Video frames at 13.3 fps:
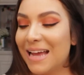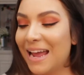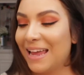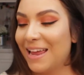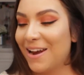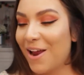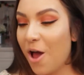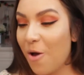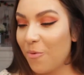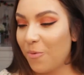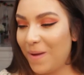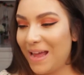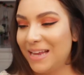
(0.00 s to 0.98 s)
I
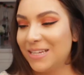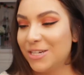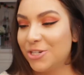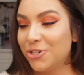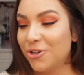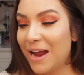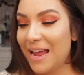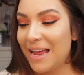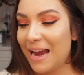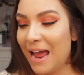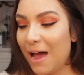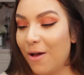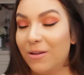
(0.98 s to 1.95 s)
cannot wait to try it
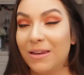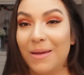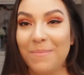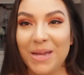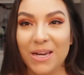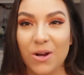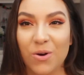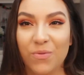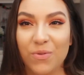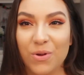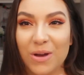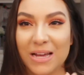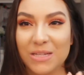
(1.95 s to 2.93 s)
out. Let me know if
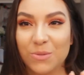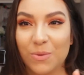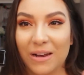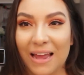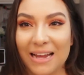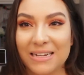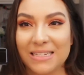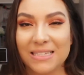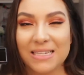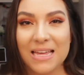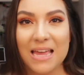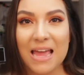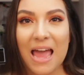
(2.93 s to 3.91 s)
you guys would like to
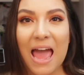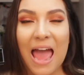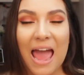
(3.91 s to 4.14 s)
see